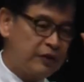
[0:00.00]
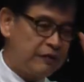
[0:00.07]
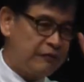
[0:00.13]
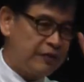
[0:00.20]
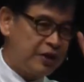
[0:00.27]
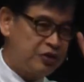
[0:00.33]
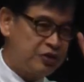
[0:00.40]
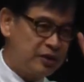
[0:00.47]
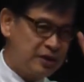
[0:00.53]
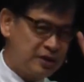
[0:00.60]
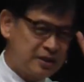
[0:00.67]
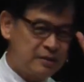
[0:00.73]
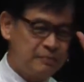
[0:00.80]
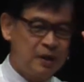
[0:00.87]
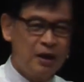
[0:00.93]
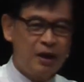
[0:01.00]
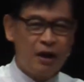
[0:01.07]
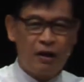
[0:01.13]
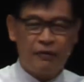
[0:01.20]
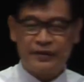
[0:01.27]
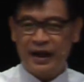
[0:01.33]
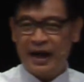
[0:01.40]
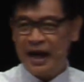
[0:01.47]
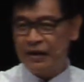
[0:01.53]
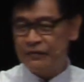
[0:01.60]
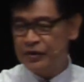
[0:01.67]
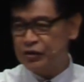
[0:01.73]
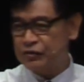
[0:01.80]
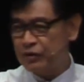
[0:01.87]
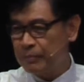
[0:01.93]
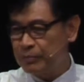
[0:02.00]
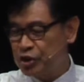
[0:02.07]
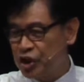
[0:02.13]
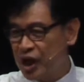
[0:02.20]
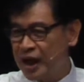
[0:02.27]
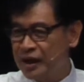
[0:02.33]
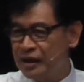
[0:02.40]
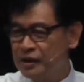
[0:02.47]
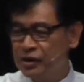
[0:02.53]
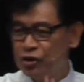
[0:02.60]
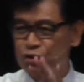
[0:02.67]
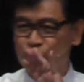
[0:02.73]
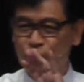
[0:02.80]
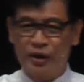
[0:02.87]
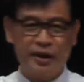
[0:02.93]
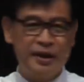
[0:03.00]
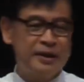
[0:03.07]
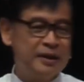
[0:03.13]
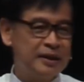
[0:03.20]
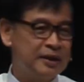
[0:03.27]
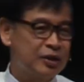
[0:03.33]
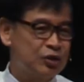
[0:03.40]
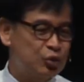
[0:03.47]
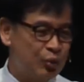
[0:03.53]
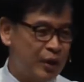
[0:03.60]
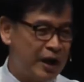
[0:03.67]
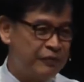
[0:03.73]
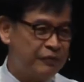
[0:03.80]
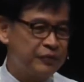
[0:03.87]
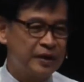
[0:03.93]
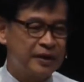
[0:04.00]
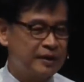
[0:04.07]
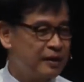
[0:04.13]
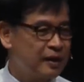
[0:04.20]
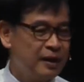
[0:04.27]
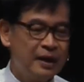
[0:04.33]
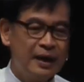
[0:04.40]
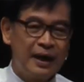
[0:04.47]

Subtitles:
evangelism, of the harvest from China to India to Africa.